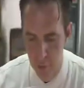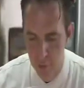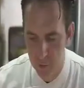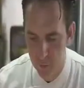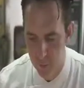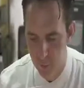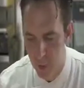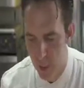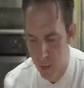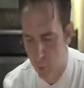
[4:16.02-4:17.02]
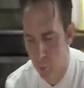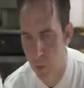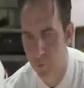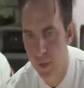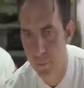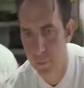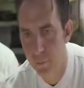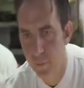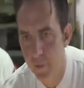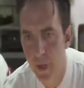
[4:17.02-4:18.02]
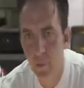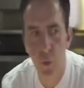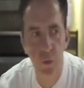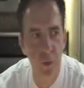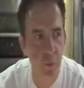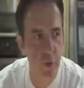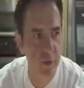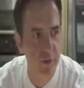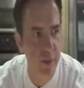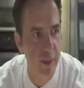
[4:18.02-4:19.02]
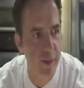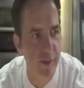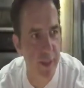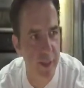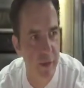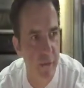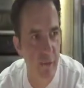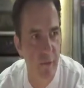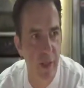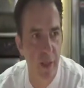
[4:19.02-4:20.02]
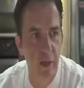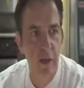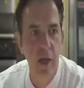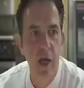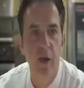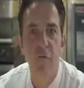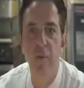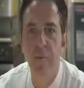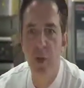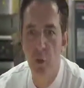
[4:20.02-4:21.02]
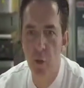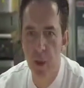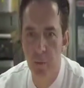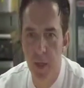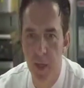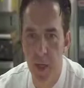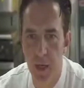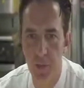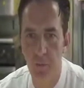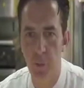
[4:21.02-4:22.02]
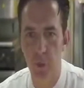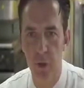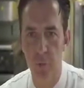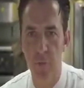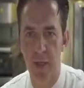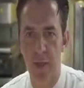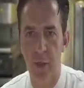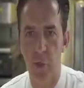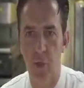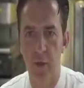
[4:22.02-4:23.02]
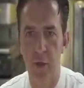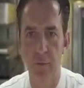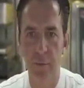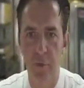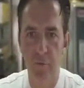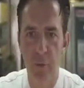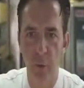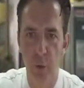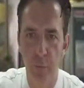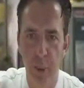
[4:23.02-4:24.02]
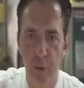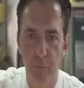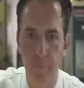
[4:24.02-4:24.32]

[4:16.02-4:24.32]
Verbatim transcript: course, when you cut all of them, the most important thing is later when we, when we cook them again, we put them back in the oven, we put beer.